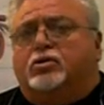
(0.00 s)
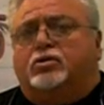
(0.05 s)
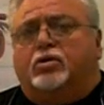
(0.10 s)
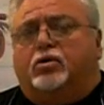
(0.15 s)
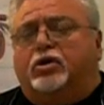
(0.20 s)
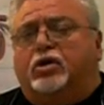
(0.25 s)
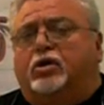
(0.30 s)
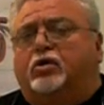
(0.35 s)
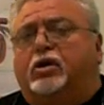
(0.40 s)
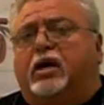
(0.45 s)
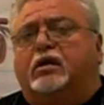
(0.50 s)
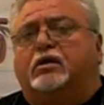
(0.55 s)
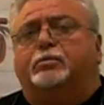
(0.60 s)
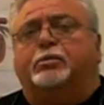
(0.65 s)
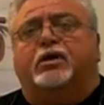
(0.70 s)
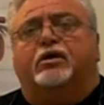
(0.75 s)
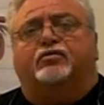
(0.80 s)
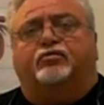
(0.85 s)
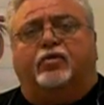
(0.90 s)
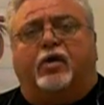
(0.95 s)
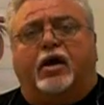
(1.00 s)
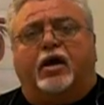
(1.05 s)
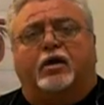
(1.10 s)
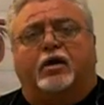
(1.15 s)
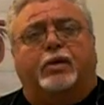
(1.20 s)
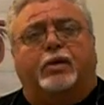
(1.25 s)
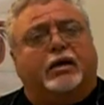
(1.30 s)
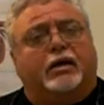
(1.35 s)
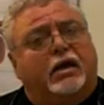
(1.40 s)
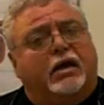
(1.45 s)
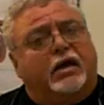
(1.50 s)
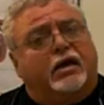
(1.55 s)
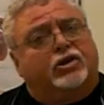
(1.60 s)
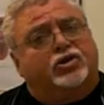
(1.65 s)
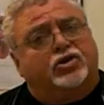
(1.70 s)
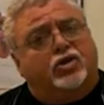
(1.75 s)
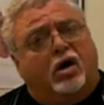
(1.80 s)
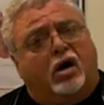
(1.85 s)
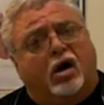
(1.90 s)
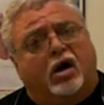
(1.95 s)
So you don't have to be afraid about getting
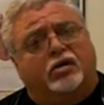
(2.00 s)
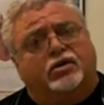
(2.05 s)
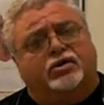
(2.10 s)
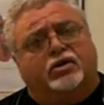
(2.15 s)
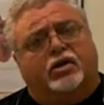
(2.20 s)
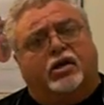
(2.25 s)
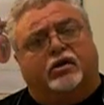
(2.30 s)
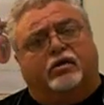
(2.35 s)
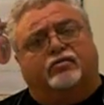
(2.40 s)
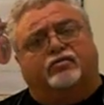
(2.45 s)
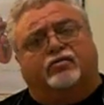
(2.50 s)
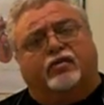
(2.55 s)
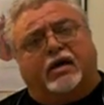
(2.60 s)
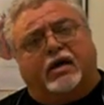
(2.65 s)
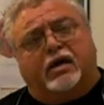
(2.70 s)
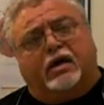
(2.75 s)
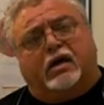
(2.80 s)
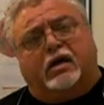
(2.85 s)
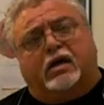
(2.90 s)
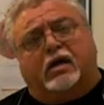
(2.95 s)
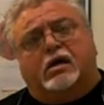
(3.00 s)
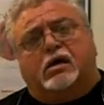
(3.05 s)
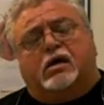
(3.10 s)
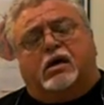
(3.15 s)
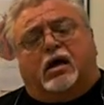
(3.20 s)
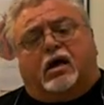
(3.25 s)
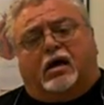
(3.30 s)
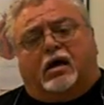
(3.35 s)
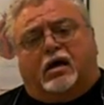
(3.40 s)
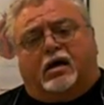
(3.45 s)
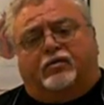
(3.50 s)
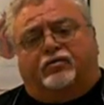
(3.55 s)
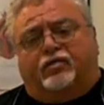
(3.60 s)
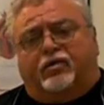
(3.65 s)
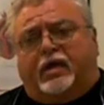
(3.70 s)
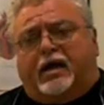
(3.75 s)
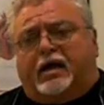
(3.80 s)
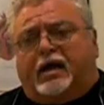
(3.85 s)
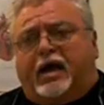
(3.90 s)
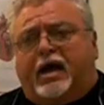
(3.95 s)
charged another fee
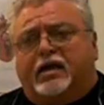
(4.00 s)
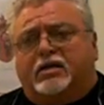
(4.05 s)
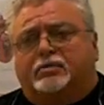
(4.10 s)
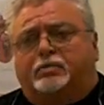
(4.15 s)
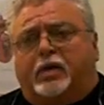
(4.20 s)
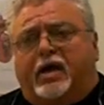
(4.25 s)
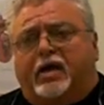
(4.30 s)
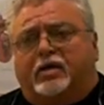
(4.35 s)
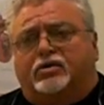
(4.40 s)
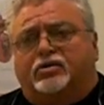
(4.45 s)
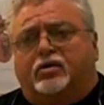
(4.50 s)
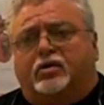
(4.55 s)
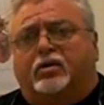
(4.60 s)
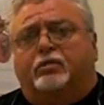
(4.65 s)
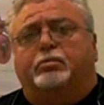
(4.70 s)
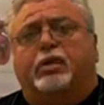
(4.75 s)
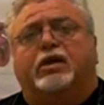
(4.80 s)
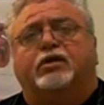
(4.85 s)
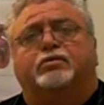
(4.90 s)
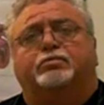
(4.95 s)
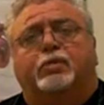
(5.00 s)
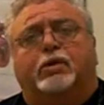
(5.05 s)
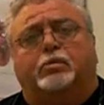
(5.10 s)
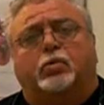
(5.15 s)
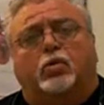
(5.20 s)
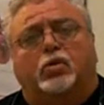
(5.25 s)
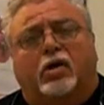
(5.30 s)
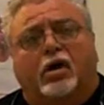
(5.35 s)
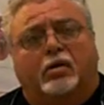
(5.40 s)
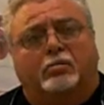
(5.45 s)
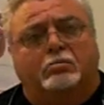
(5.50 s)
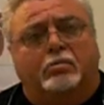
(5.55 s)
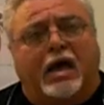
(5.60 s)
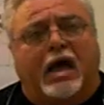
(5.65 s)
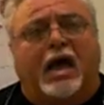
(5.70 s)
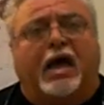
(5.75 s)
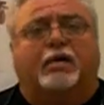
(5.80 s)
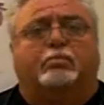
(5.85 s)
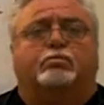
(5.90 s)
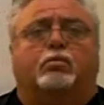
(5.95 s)
for that aspect, so it makes people come
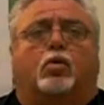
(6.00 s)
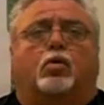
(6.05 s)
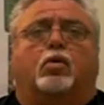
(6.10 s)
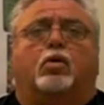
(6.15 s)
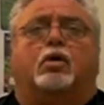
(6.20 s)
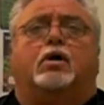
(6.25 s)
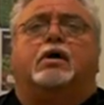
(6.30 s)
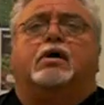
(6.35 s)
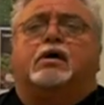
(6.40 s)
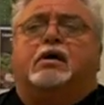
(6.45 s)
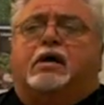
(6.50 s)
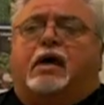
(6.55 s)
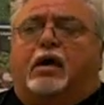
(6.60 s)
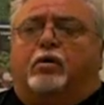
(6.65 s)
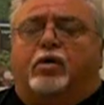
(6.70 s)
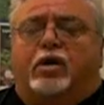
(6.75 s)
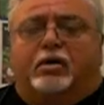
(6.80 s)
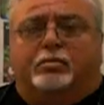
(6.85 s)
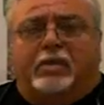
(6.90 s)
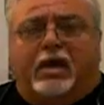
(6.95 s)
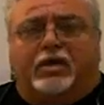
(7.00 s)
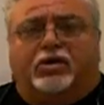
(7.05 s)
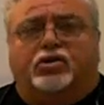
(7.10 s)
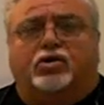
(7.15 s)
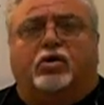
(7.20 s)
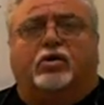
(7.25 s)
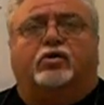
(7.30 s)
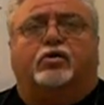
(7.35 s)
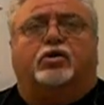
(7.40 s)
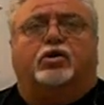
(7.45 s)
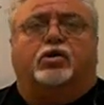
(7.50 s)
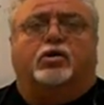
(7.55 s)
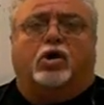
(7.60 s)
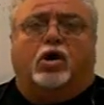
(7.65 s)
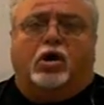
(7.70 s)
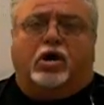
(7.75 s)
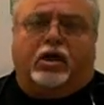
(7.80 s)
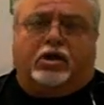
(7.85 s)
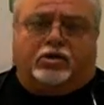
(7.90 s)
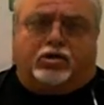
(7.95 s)
back more, and we can make sure that your
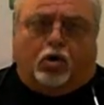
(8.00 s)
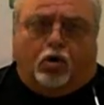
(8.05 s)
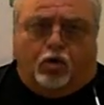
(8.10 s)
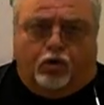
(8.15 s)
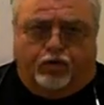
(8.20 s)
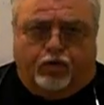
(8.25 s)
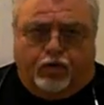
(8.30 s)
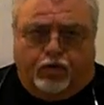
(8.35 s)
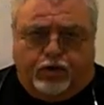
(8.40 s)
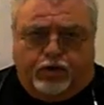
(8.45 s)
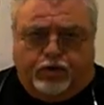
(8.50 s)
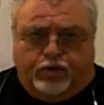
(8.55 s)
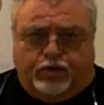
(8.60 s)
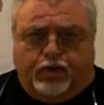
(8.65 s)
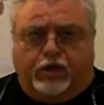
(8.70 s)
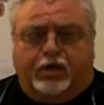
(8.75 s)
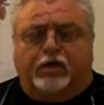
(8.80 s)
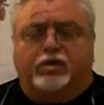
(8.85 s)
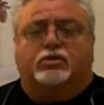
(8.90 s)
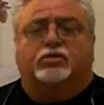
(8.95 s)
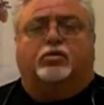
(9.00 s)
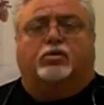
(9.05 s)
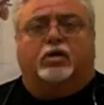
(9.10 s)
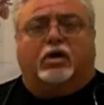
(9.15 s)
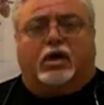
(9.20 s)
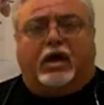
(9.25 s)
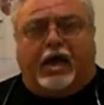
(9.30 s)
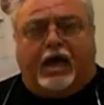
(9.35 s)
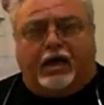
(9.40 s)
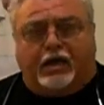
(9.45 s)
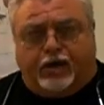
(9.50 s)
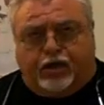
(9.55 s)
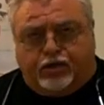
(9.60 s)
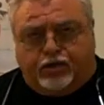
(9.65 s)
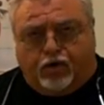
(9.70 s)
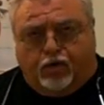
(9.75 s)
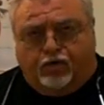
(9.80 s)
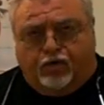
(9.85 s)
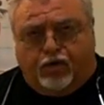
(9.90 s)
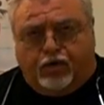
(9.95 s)
dog gets over the disease or the cat
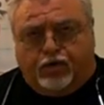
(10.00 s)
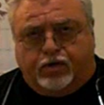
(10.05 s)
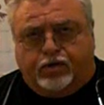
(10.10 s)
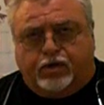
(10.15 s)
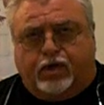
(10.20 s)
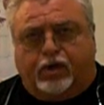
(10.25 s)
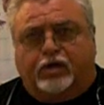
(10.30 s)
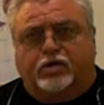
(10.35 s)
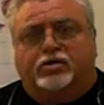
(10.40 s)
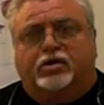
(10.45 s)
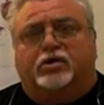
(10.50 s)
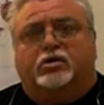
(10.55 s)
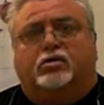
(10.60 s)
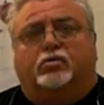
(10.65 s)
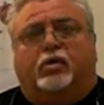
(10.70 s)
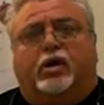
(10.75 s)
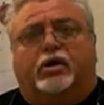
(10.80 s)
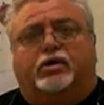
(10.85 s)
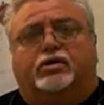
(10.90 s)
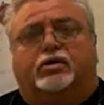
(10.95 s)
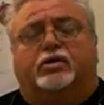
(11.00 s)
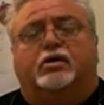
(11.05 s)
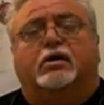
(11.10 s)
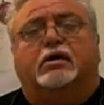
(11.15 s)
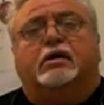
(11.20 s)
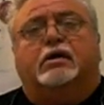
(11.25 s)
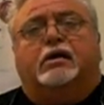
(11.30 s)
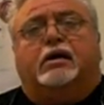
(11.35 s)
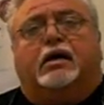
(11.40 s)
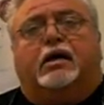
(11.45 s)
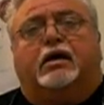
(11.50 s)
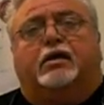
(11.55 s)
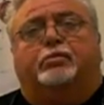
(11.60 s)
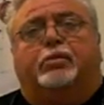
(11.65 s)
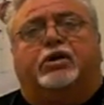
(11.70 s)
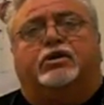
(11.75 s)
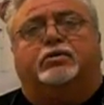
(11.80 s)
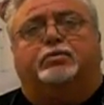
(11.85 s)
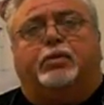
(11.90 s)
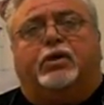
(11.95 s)
gets over the disease situation in a
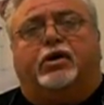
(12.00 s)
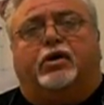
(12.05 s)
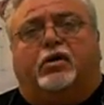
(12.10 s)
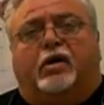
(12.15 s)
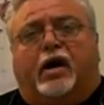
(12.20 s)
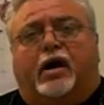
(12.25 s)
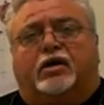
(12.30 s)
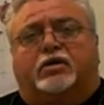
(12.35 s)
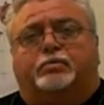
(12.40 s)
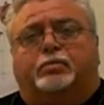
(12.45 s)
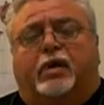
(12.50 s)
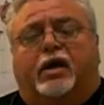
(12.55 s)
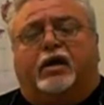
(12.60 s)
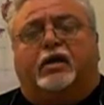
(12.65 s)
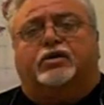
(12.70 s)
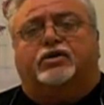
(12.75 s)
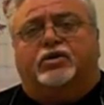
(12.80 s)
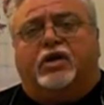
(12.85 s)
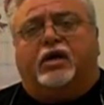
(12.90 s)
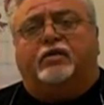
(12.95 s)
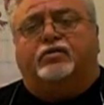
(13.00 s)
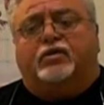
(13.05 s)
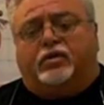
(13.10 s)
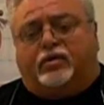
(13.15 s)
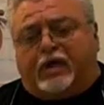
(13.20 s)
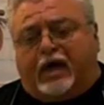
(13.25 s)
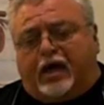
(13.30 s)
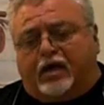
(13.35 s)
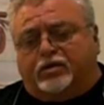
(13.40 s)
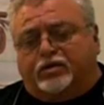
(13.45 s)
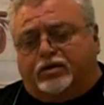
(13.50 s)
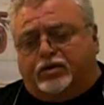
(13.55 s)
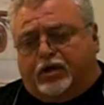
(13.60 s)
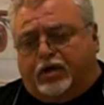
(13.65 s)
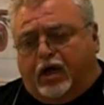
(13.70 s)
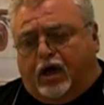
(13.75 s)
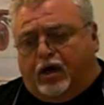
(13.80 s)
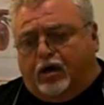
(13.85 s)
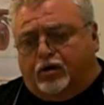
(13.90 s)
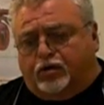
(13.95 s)
much speedier aspect. It saves you thousands
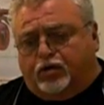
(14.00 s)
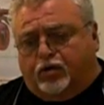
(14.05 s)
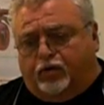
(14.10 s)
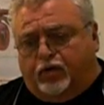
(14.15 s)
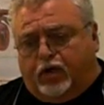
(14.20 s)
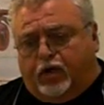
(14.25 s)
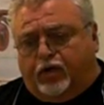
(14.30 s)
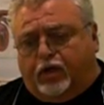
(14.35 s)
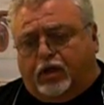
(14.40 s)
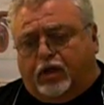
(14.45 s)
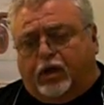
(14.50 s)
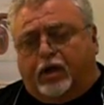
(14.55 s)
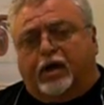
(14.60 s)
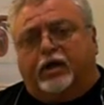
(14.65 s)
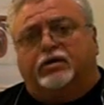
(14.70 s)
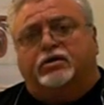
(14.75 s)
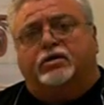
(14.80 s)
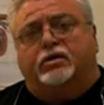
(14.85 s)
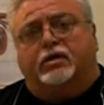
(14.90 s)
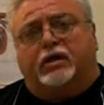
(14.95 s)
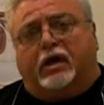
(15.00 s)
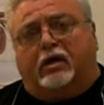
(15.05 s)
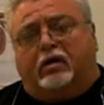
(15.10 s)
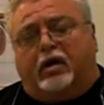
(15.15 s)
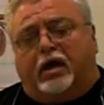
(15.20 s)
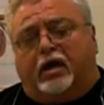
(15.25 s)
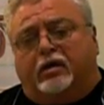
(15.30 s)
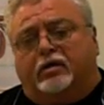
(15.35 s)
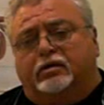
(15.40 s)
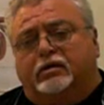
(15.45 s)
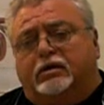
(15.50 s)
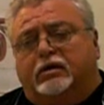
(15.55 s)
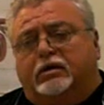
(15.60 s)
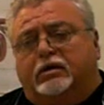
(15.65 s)
of dollars over the other clinics in the area.